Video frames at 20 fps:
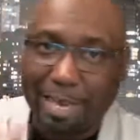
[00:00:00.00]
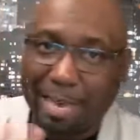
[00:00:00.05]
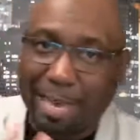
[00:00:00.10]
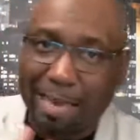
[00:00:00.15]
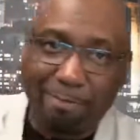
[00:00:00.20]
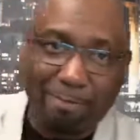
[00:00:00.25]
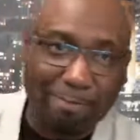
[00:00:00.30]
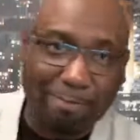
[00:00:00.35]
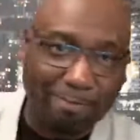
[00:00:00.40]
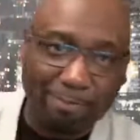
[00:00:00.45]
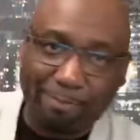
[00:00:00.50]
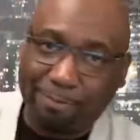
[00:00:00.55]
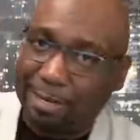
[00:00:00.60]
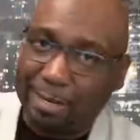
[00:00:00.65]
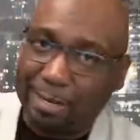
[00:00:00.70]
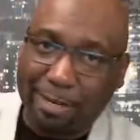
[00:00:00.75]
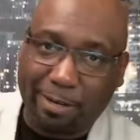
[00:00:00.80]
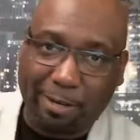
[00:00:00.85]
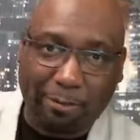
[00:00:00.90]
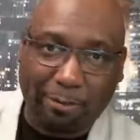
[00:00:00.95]
I'm
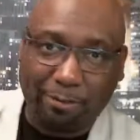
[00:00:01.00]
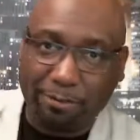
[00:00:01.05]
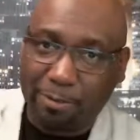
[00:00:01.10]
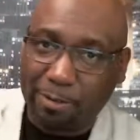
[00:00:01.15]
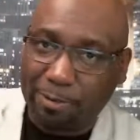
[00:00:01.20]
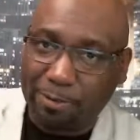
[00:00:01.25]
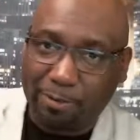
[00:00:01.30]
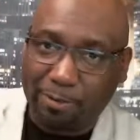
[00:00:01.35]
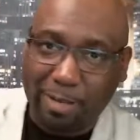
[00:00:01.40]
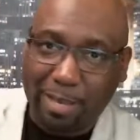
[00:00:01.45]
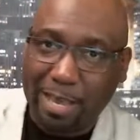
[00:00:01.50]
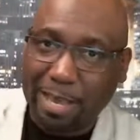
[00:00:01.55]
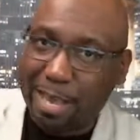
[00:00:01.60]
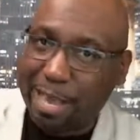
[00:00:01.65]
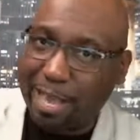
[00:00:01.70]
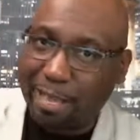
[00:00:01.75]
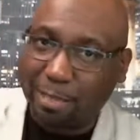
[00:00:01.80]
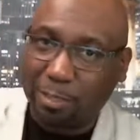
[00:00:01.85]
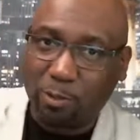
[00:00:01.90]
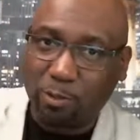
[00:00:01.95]
really confused
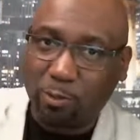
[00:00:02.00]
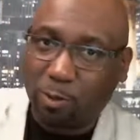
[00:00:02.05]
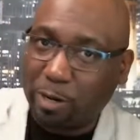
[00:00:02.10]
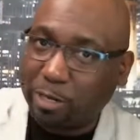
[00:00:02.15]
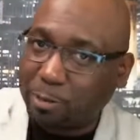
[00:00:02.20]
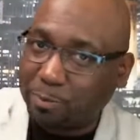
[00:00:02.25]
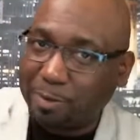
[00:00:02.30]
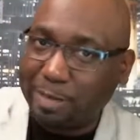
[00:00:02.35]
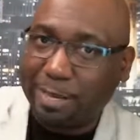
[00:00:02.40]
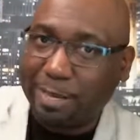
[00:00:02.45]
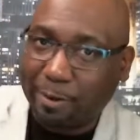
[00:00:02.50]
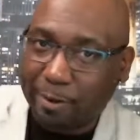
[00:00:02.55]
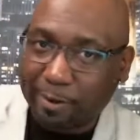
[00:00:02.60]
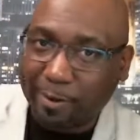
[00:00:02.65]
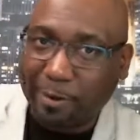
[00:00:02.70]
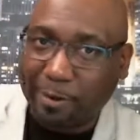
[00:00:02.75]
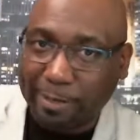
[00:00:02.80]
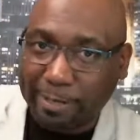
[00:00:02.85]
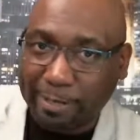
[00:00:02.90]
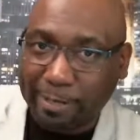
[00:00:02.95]
as to what's been
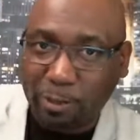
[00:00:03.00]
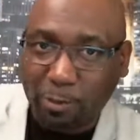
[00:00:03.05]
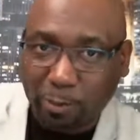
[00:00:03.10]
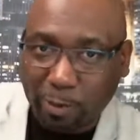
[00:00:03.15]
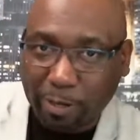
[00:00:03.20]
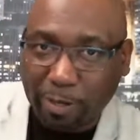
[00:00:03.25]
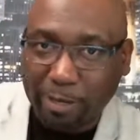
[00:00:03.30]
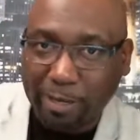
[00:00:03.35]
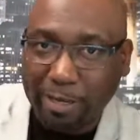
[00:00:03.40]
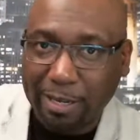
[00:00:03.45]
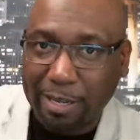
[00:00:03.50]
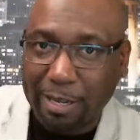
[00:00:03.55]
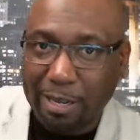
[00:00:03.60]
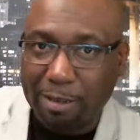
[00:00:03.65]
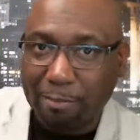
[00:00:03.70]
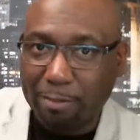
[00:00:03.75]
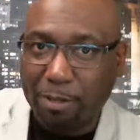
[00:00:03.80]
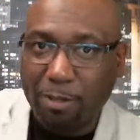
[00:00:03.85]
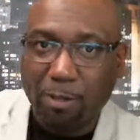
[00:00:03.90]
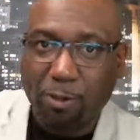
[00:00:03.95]
going on in this world.
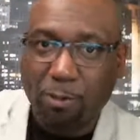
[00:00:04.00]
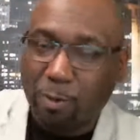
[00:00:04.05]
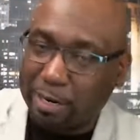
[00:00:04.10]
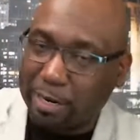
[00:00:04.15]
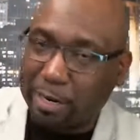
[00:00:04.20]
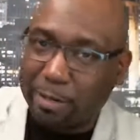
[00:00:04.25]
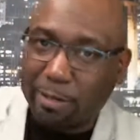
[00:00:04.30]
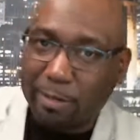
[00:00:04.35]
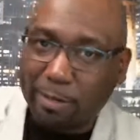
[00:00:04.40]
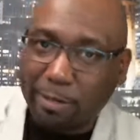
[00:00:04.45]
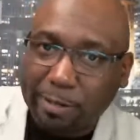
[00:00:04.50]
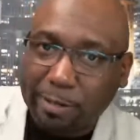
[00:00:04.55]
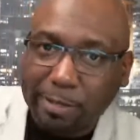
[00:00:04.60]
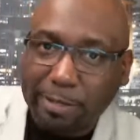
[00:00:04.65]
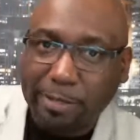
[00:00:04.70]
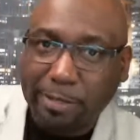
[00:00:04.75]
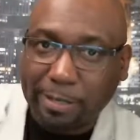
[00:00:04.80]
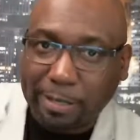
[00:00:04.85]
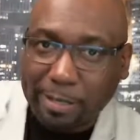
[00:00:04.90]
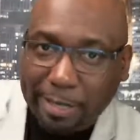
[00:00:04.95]
Because what I
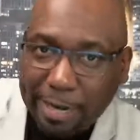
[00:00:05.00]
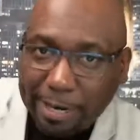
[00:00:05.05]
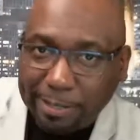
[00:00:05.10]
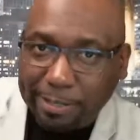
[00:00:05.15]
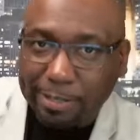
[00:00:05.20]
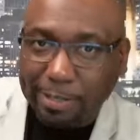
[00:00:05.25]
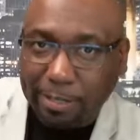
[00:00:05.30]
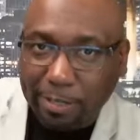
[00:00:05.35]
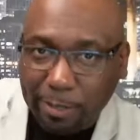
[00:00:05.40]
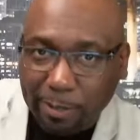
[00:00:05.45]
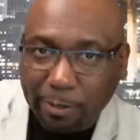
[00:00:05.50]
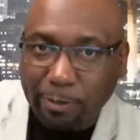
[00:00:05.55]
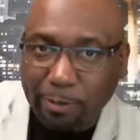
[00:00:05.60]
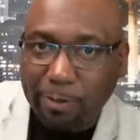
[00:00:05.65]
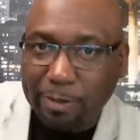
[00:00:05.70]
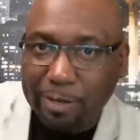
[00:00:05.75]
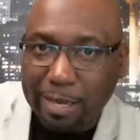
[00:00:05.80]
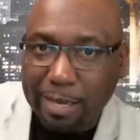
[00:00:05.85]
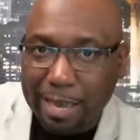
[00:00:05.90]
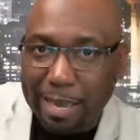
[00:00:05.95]
learned years
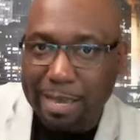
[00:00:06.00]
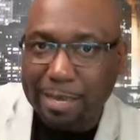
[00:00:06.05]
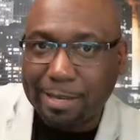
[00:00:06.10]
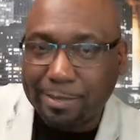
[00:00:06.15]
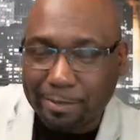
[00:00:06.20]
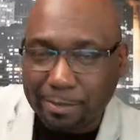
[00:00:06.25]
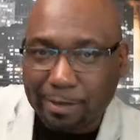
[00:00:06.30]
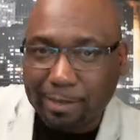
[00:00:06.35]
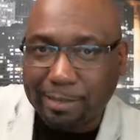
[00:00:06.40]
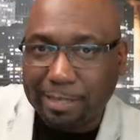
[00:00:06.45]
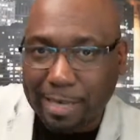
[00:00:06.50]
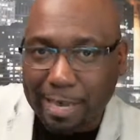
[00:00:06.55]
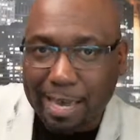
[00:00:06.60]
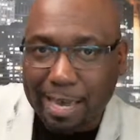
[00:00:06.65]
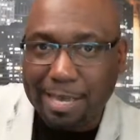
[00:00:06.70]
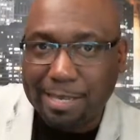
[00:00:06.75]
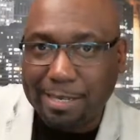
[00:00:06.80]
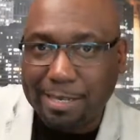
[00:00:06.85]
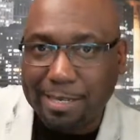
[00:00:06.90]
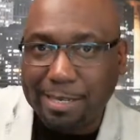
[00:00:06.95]
ago
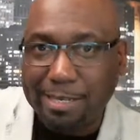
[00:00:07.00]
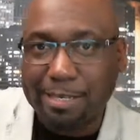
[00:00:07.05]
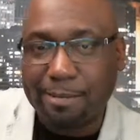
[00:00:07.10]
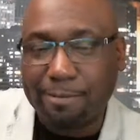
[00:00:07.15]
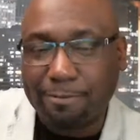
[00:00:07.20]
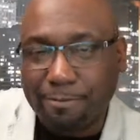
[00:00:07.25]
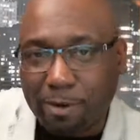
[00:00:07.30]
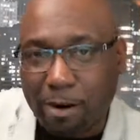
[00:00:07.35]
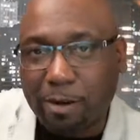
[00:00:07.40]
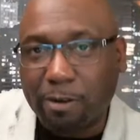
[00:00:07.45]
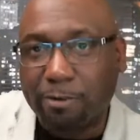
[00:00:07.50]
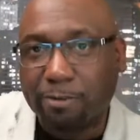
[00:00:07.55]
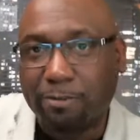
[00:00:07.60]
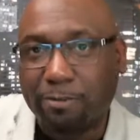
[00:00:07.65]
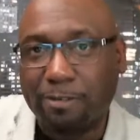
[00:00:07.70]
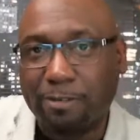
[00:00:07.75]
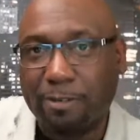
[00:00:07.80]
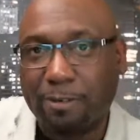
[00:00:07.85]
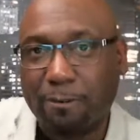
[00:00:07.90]
it has evolved.